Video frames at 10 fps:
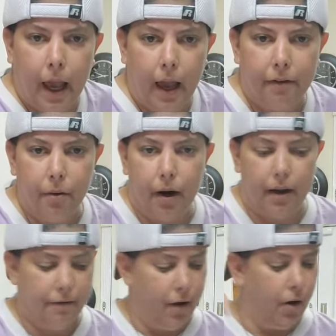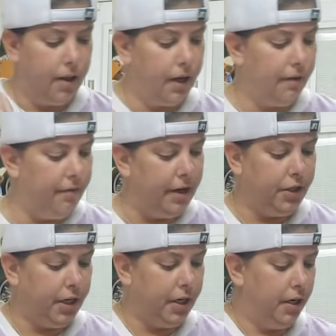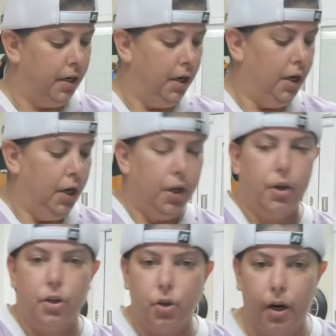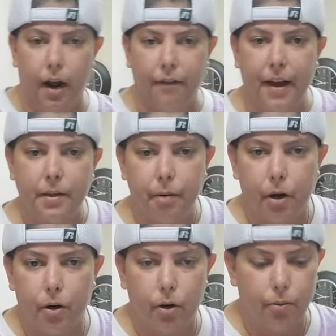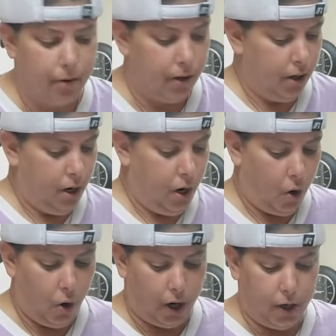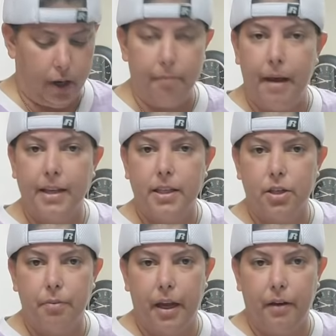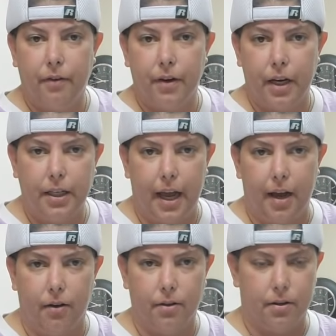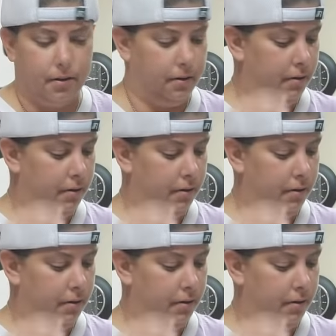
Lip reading: If you want info on the convention, you can join our Facebook group, or you can message me for details